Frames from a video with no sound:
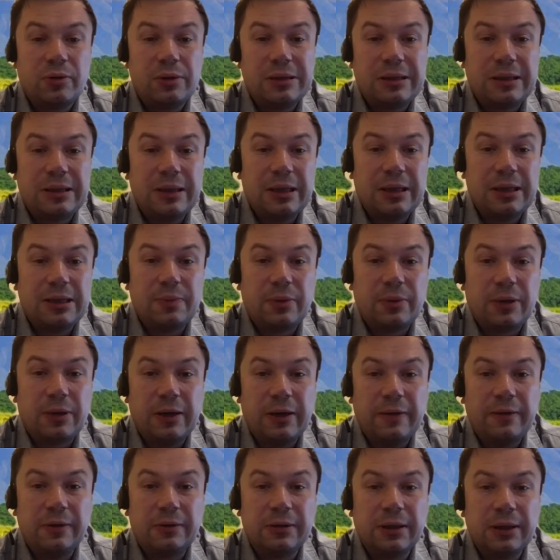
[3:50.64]
rich
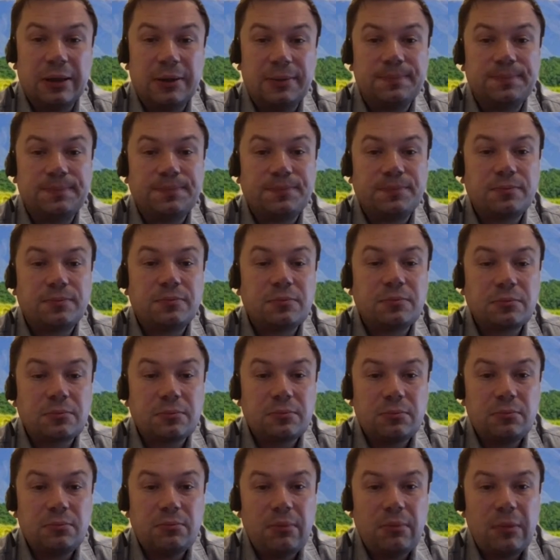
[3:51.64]
text
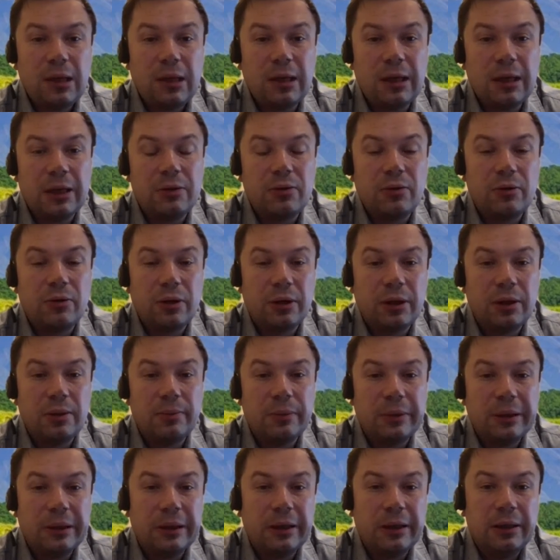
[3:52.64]
compression. So there are
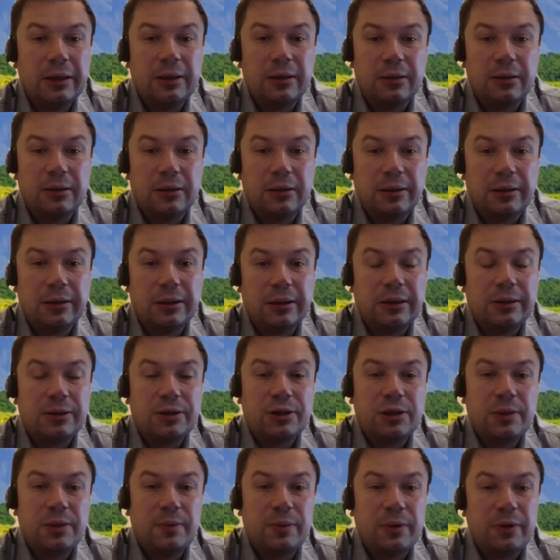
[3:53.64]
certain rules
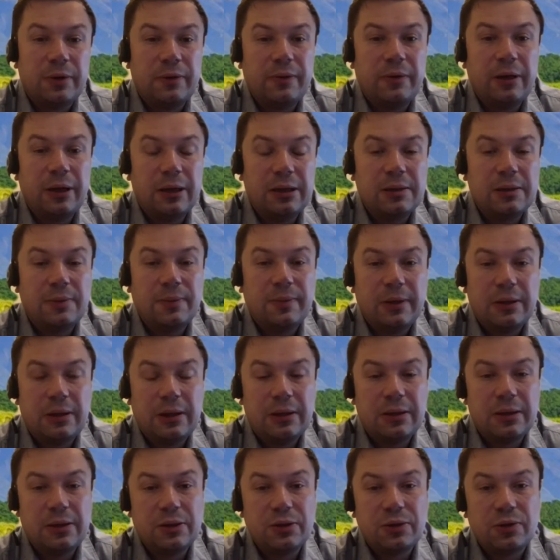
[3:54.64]

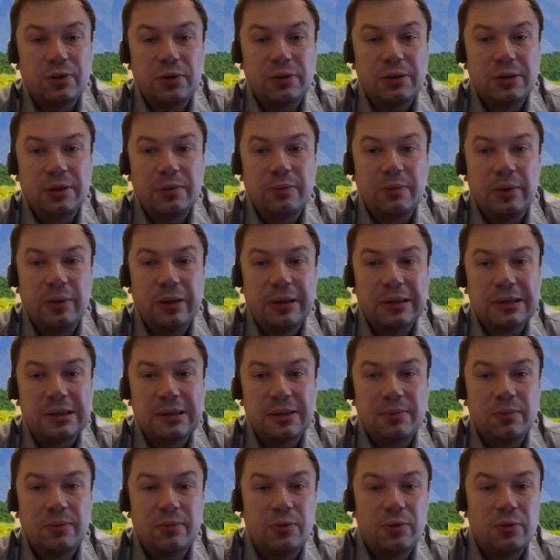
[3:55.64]
that you have to
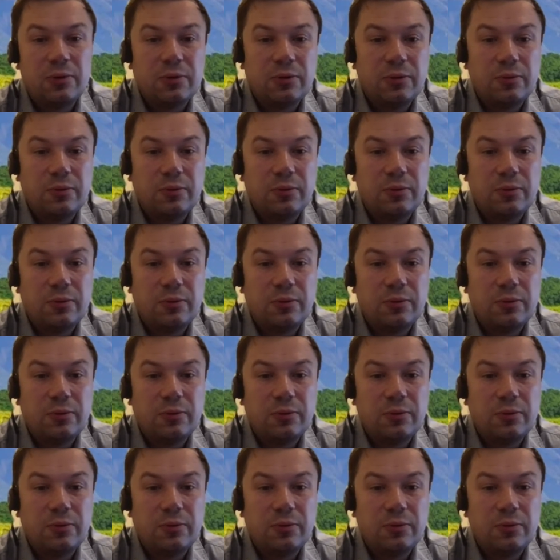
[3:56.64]
check.